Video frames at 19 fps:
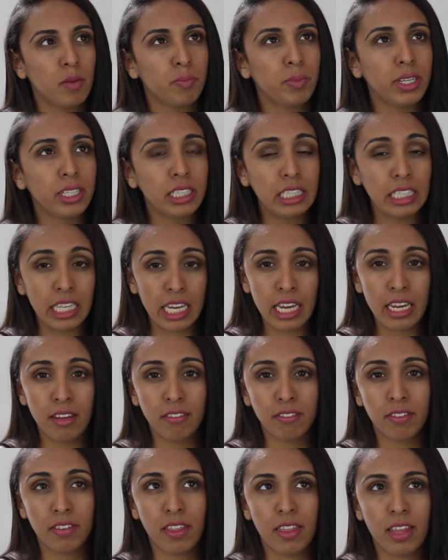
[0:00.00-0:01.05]

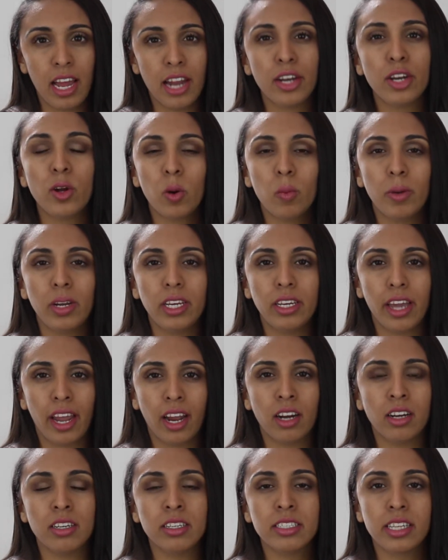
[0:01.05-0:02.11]
believe that nobody
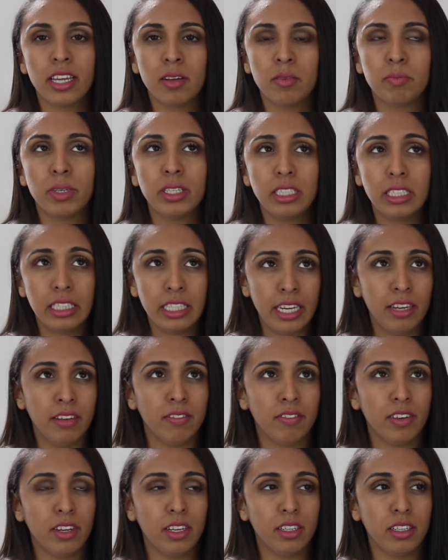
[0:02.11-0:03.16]
cares and
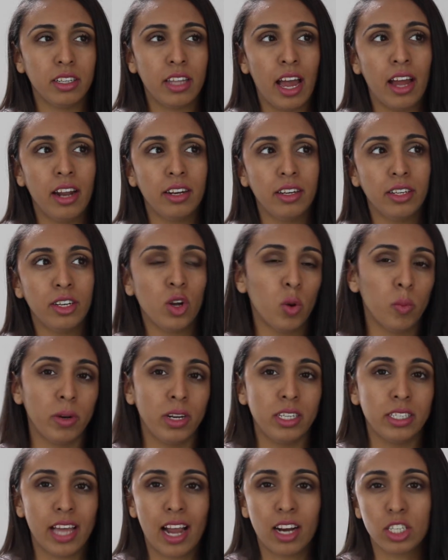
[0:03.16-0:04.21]
believe that
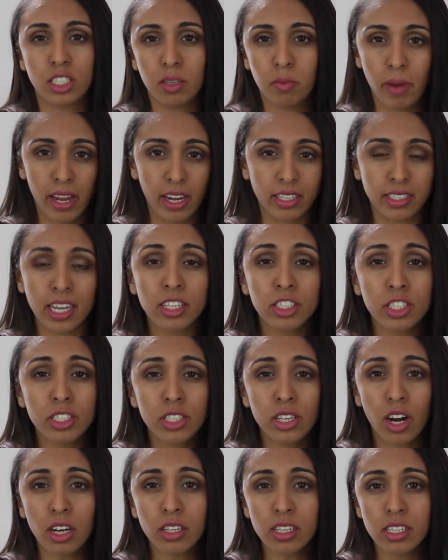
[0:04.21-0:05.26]
nobody's actually paying attention
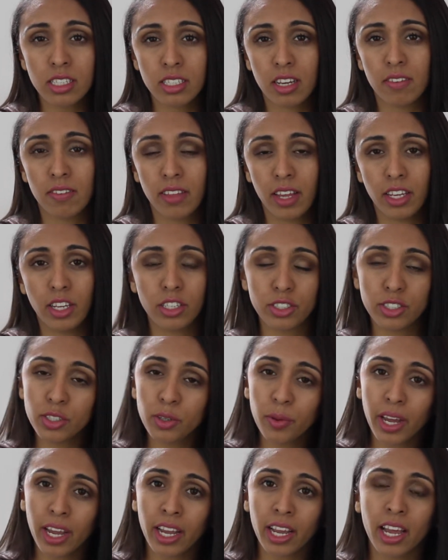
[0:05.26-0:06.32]
to all the stuff that you're
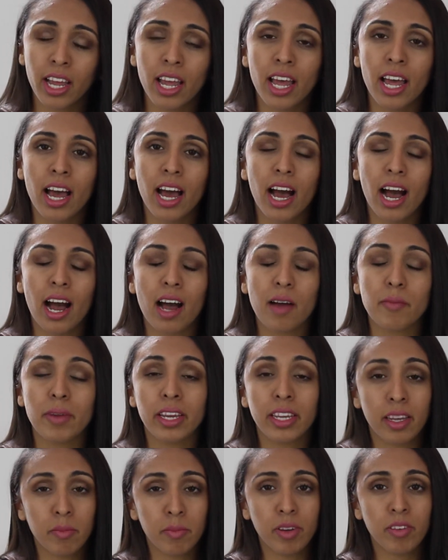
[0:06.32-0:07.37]
doing.
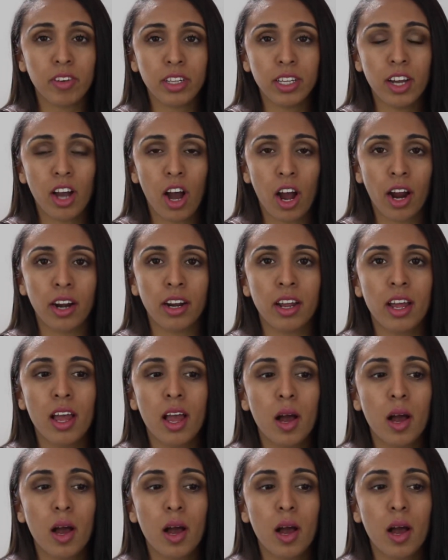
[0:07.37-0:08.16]
It can be really hard,